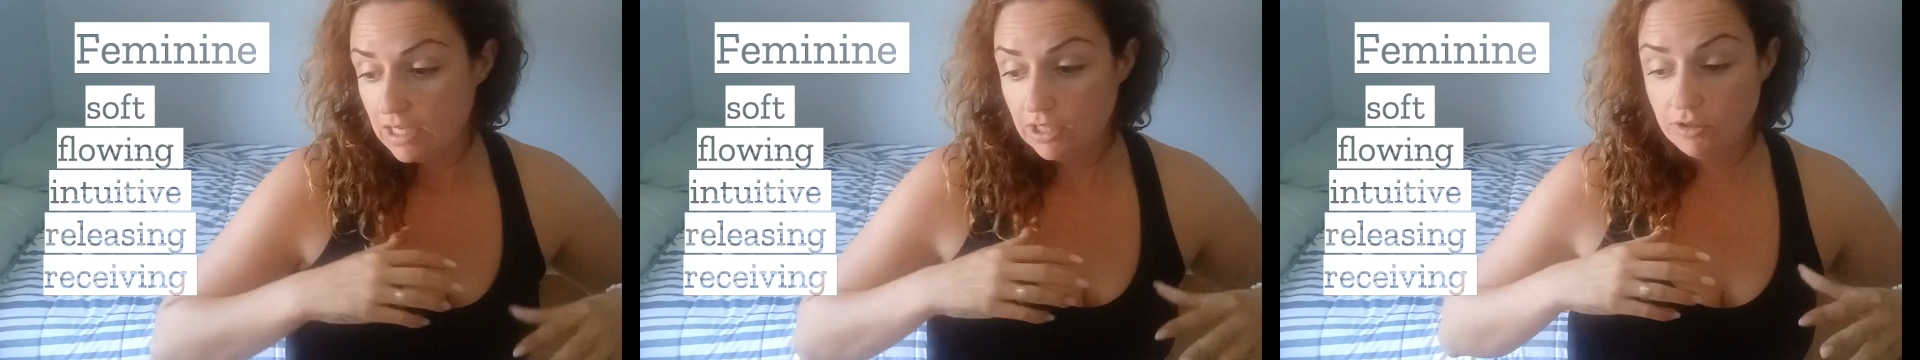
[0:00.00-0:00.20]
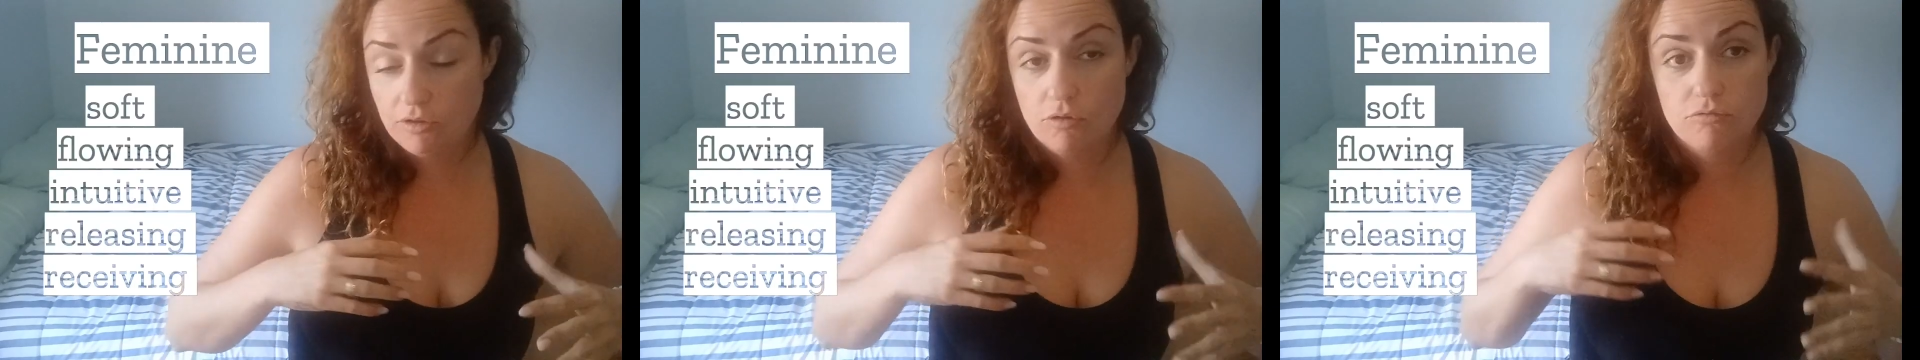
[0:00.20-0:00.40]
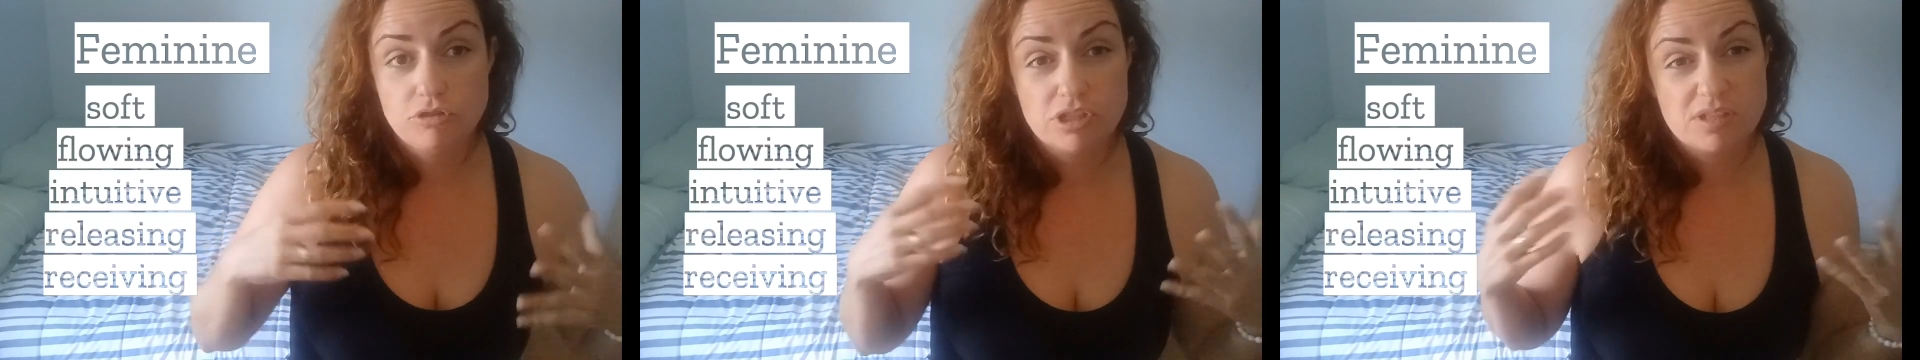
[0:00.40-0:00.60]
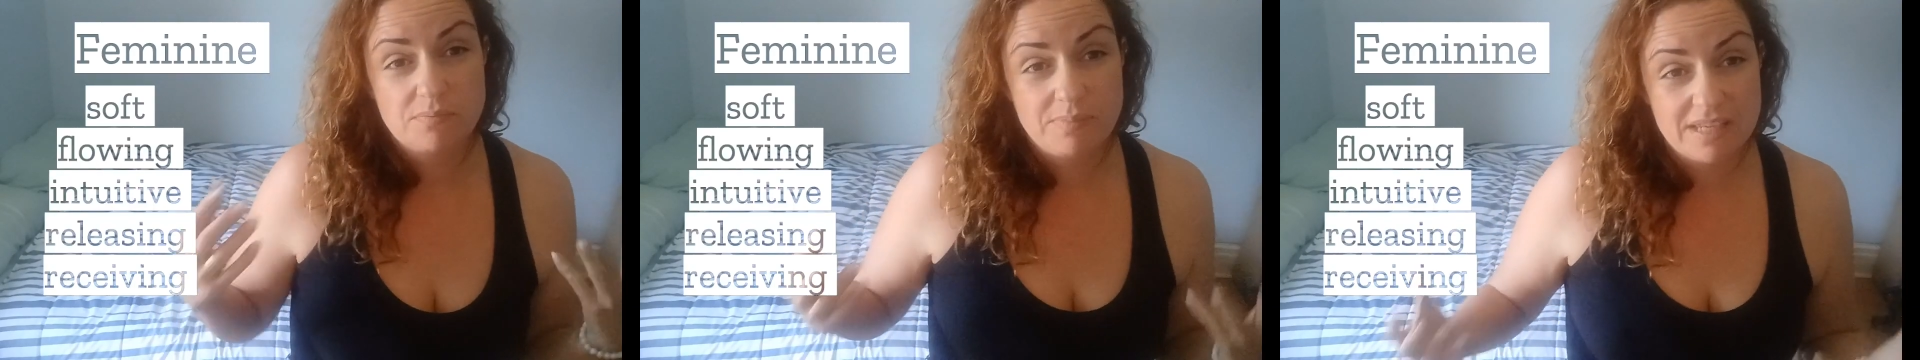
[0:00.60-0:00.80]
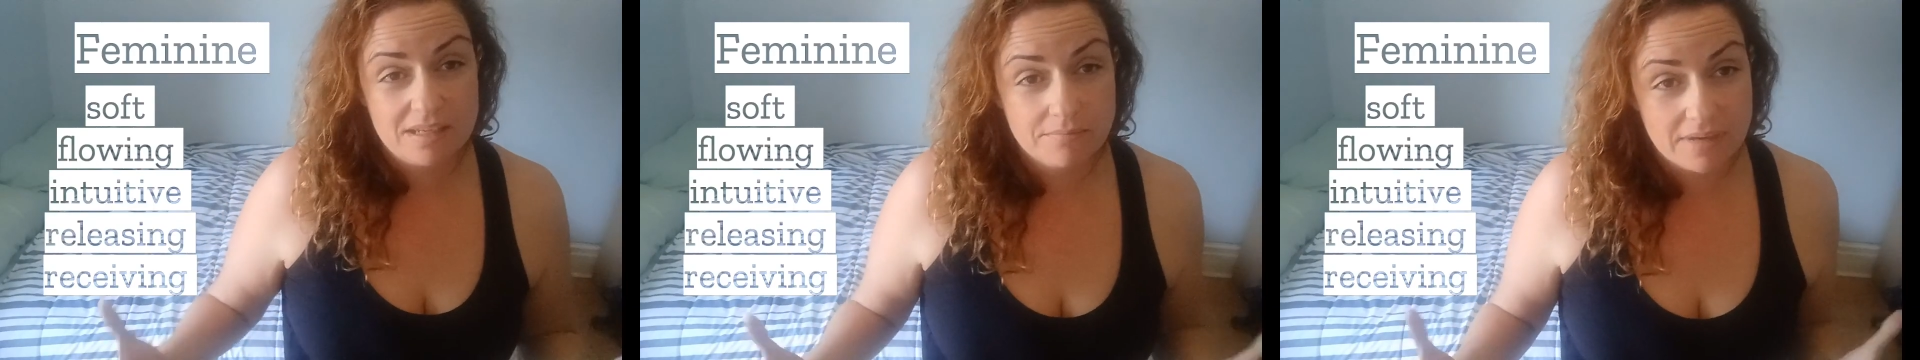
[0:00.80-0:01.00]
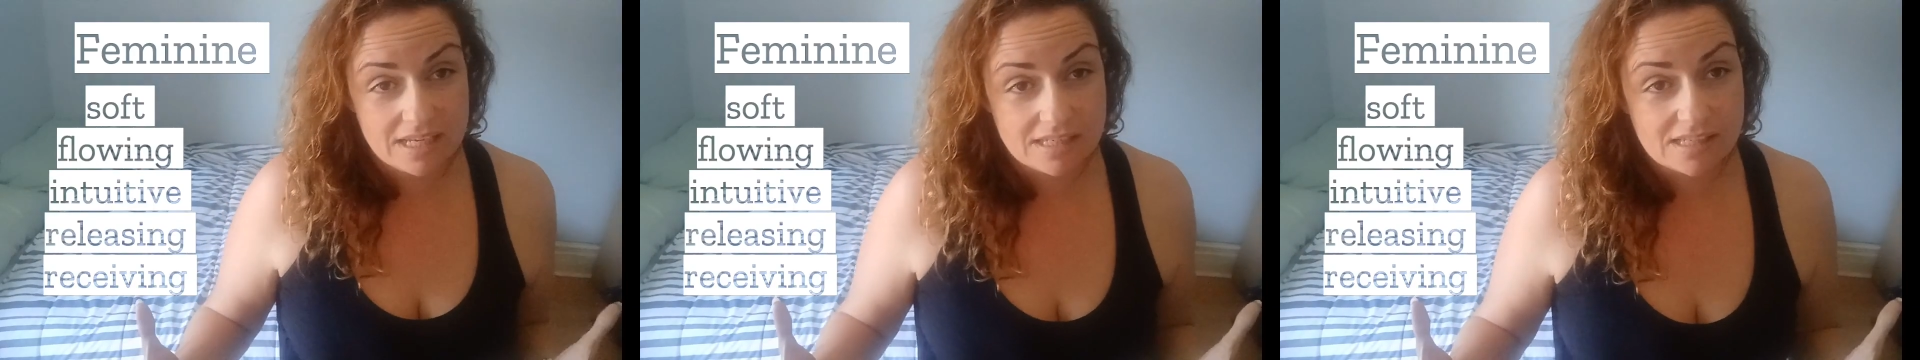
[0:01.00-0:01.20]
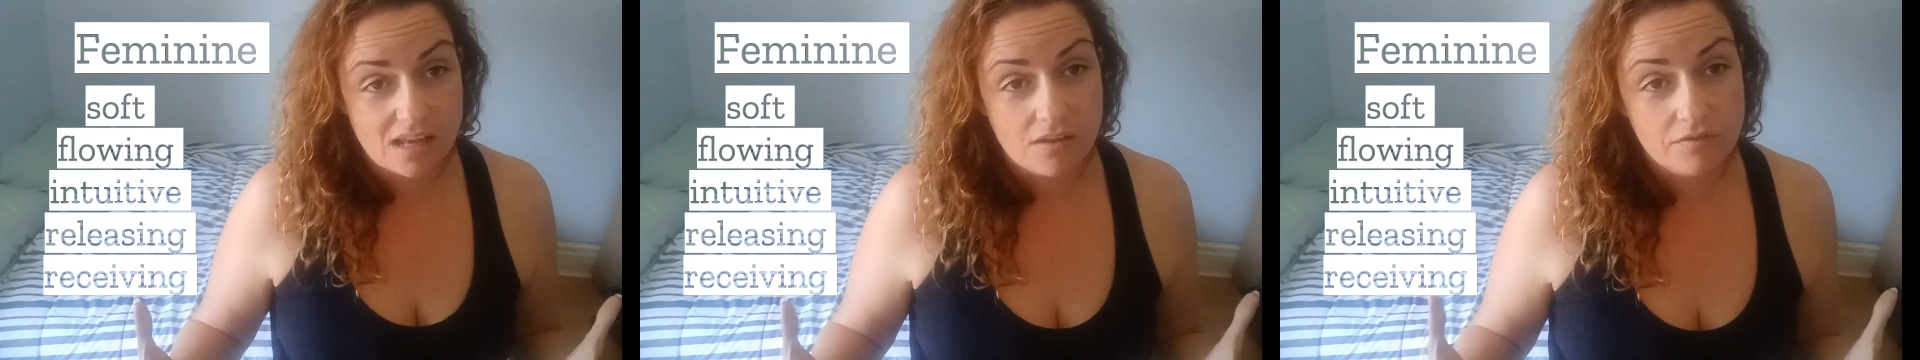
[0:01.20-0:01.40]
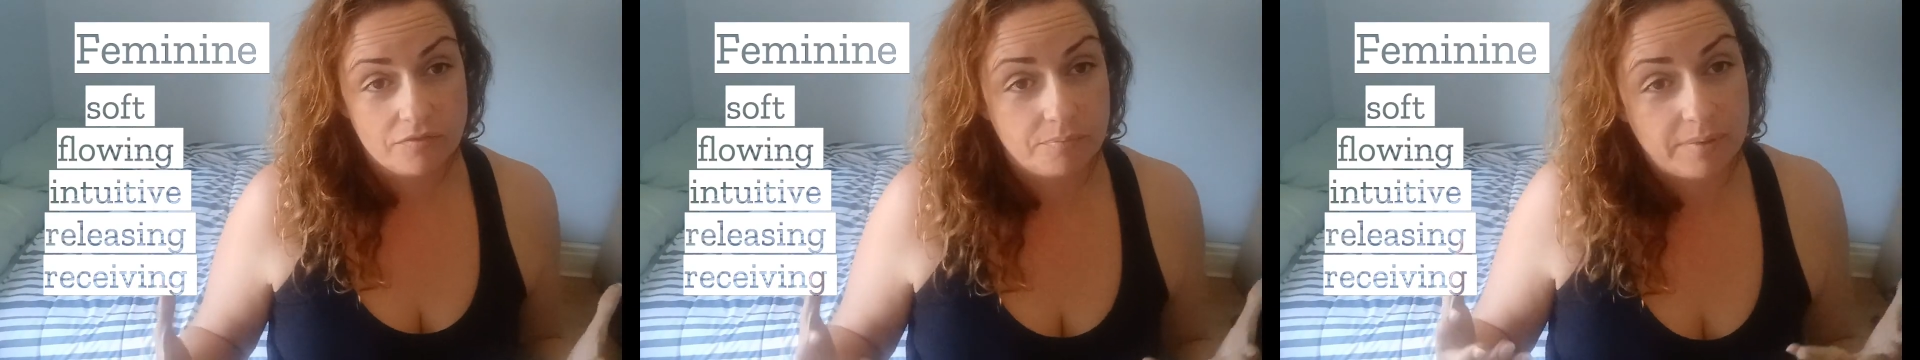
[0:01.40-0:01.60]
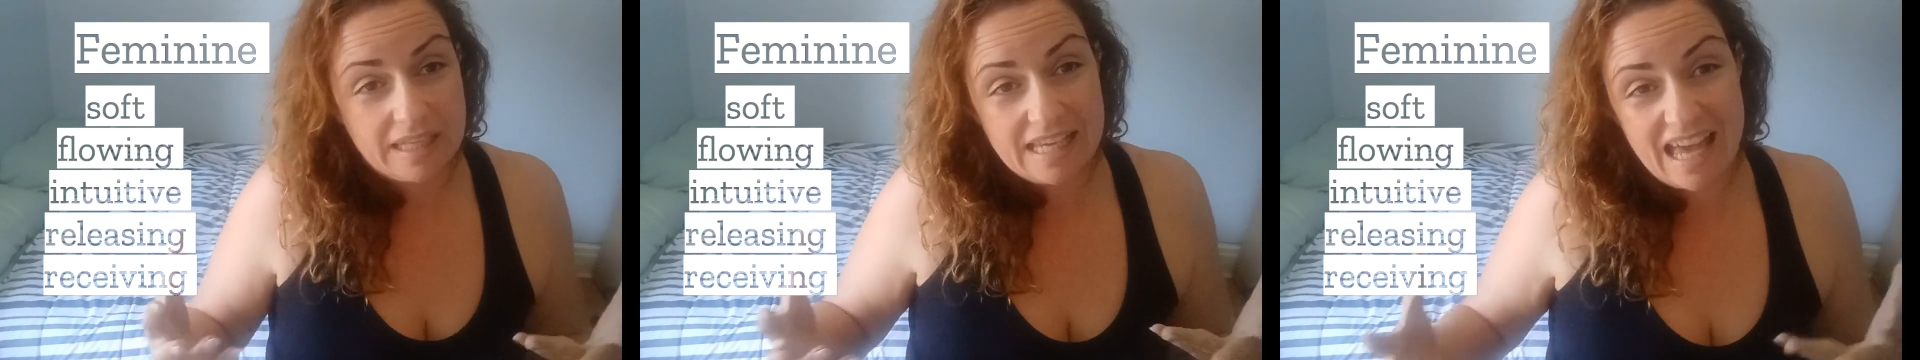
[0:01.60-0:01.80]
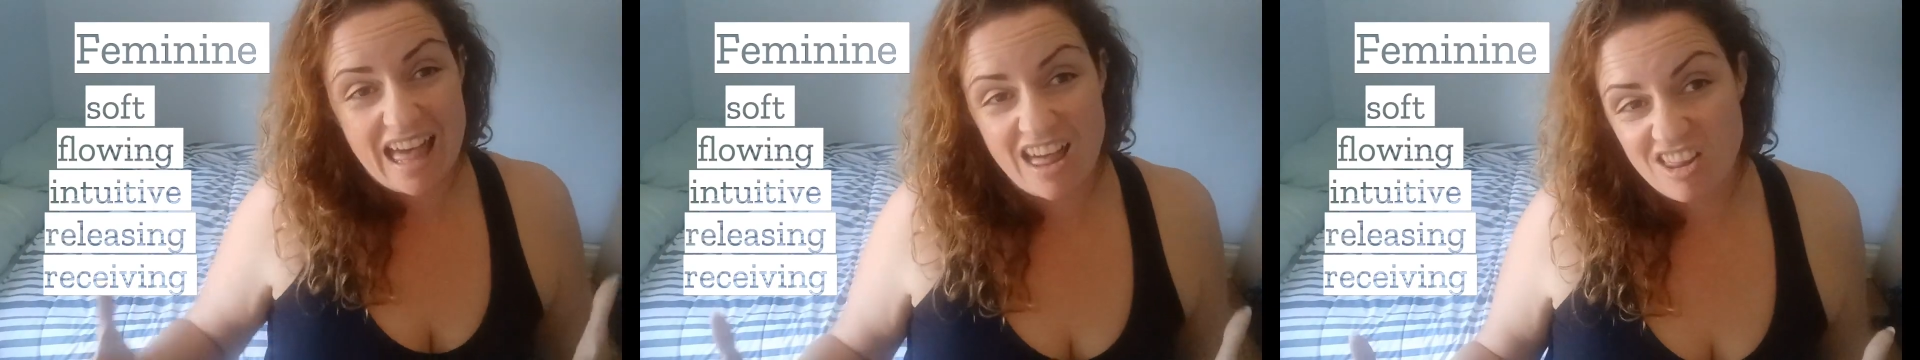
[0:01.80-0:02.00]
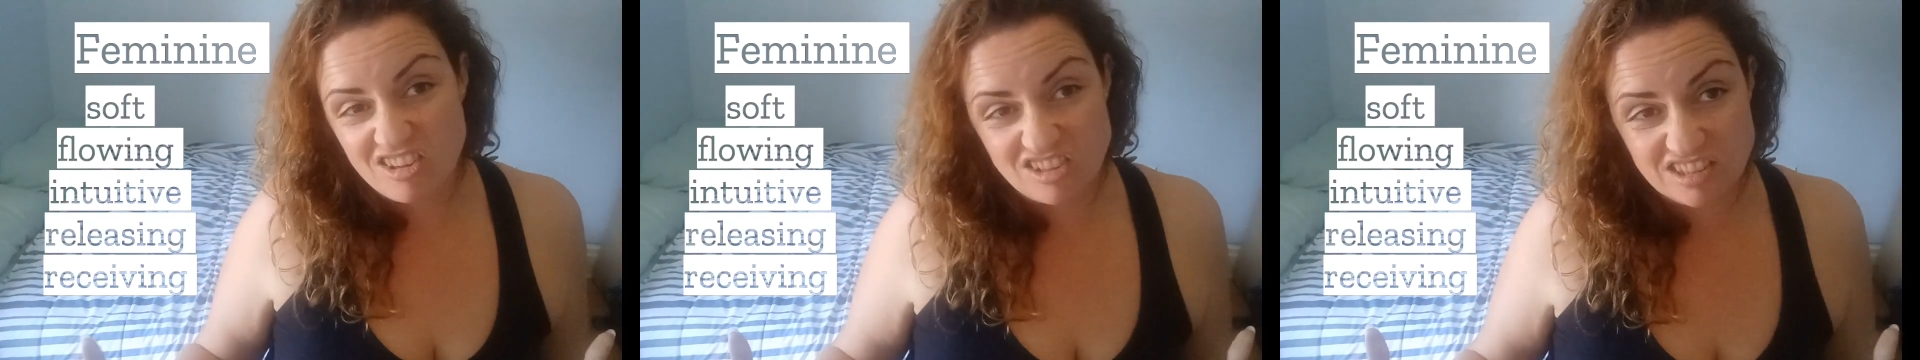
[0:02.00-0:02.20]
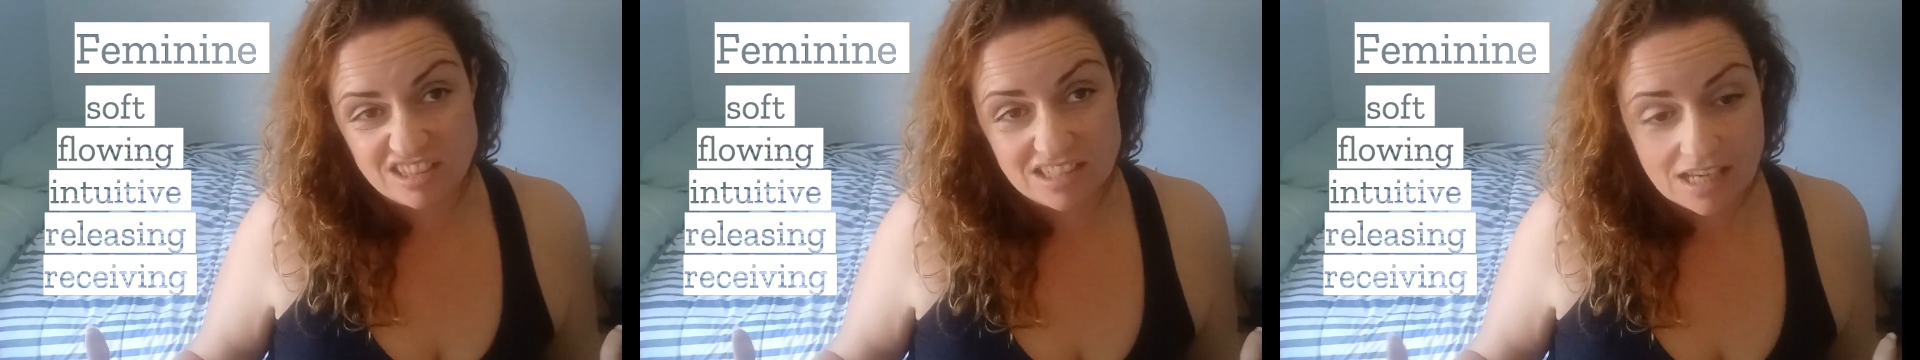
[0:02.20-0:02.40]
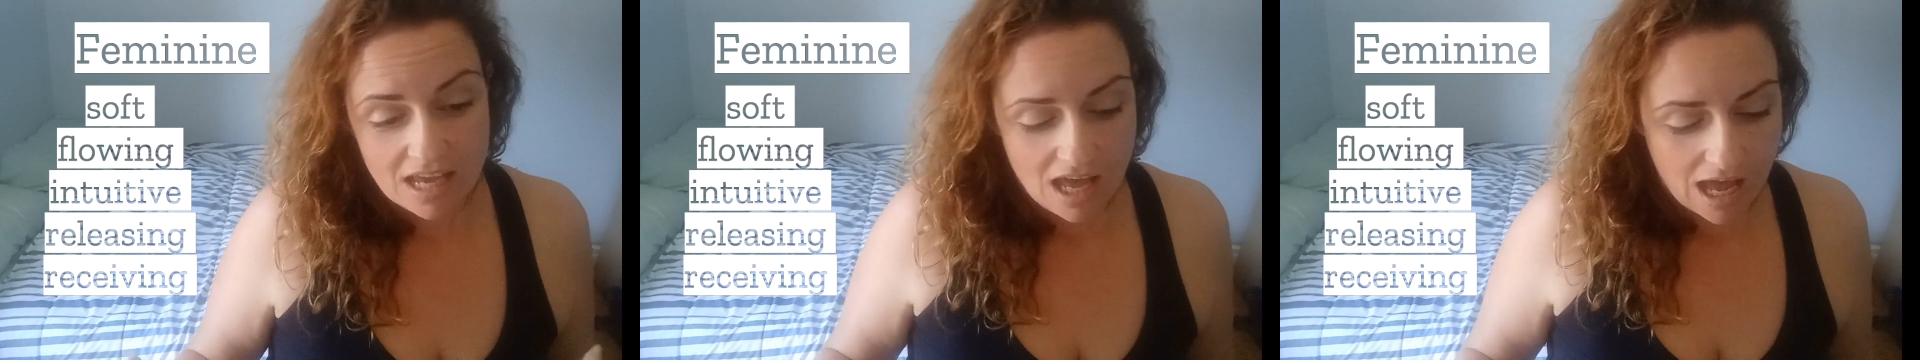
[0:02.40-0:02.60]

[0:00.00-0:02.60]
you know, just be myself, be held.